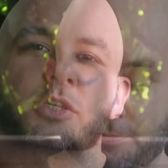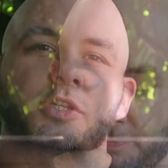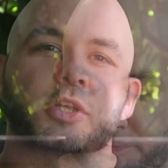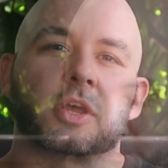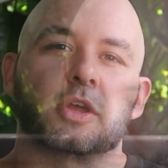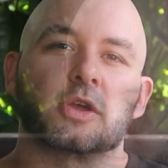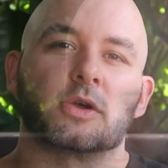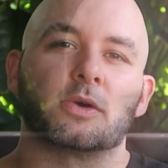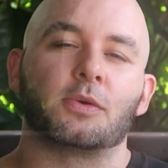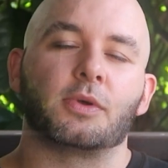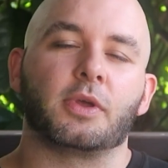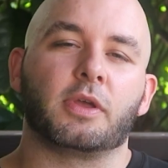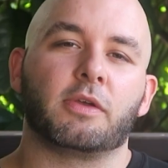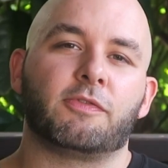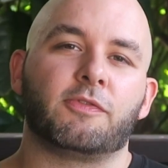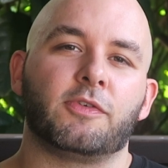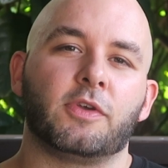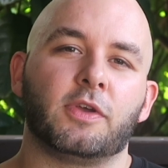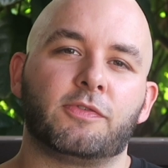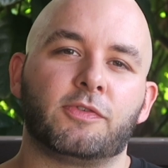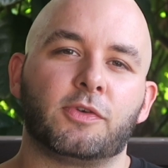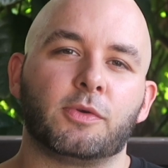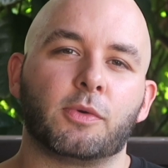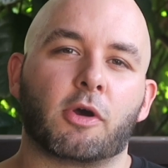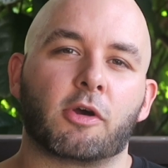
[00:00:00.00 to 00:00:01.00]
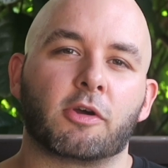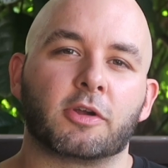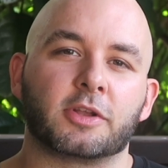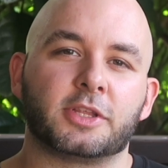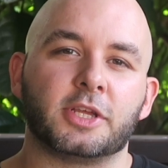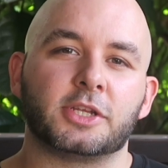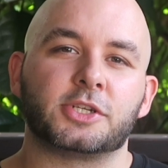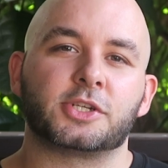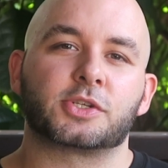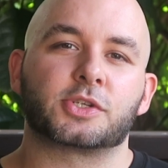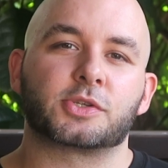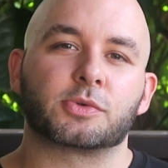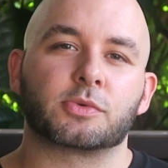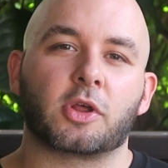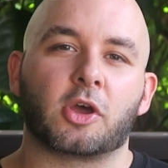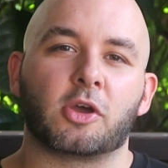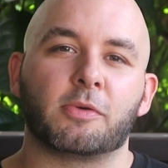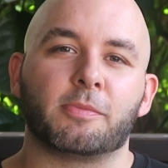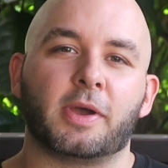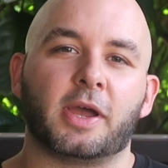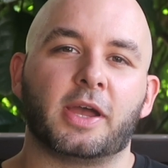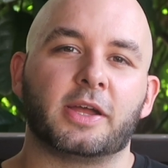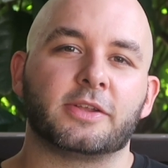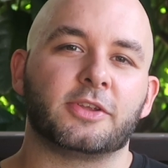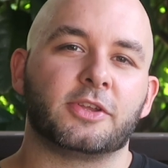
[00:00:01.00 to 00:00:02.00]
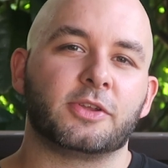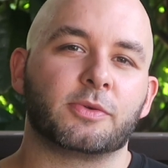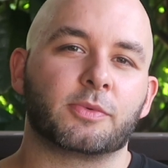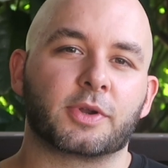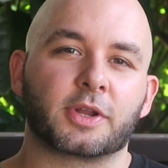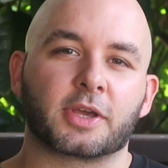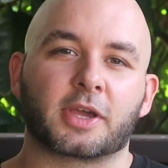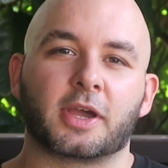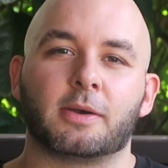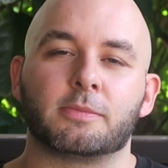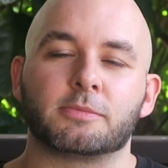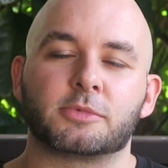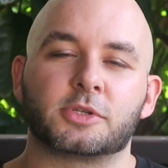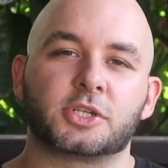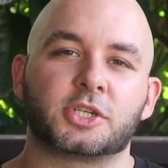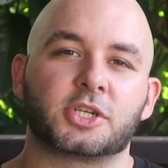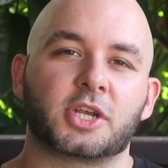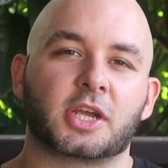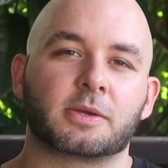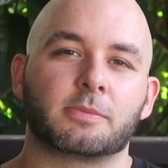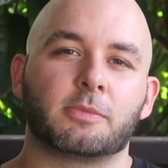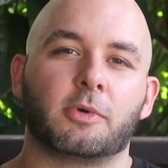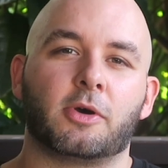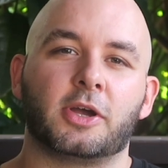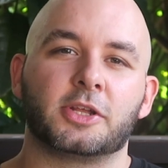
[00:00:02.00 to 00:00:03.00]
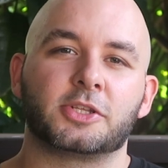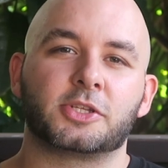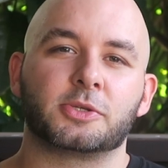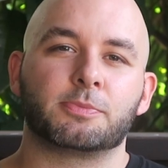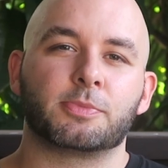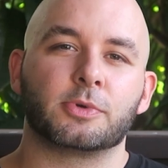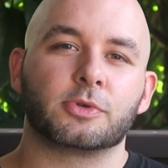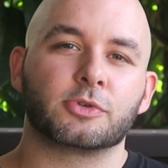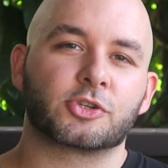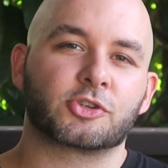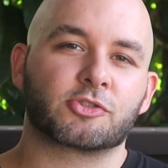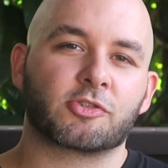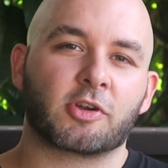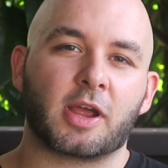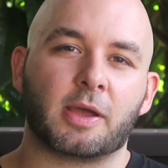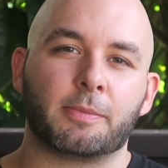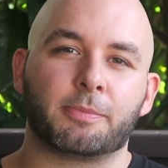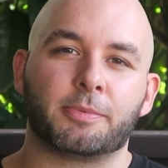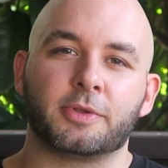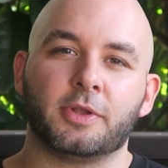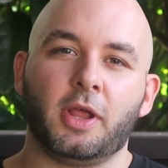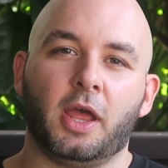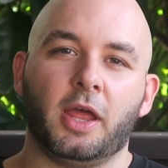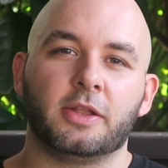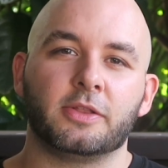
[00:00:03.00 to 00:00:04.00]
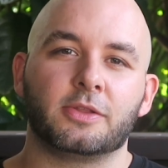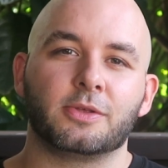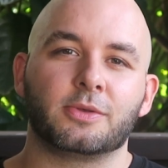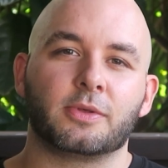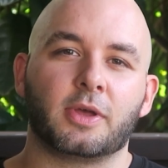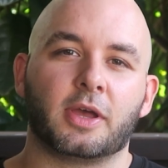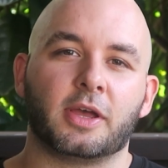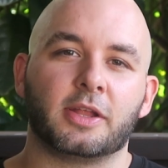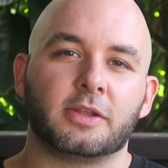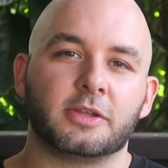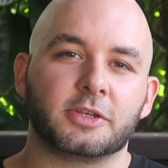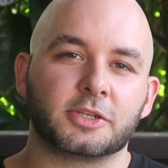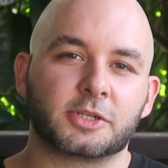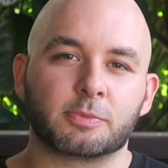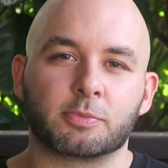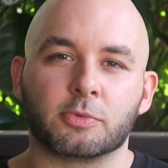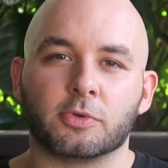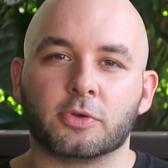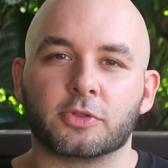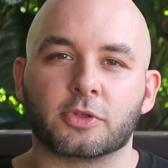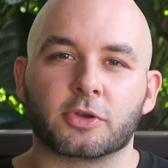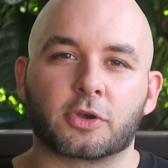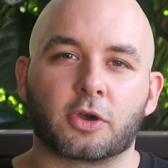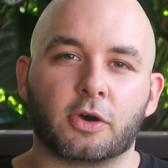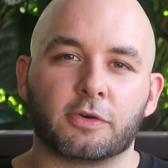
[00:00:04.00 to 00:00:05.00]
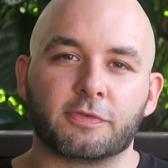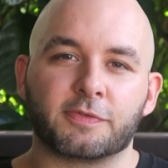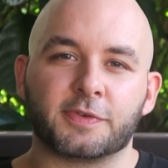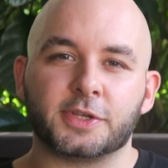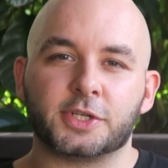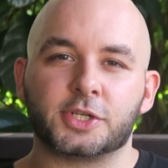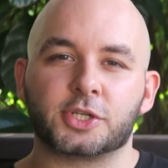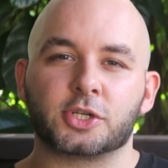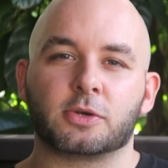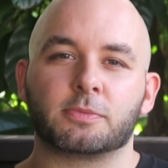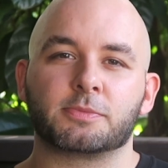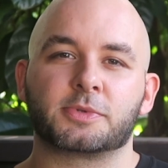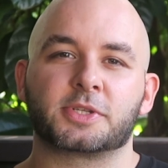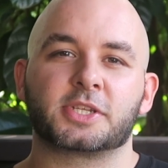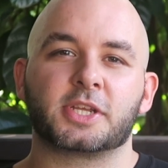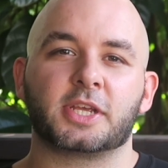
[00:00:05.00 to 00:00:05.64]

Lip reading: So if you are a digital nomad and you want to come to Chiang Mai to bootstrap and explore the coffee shop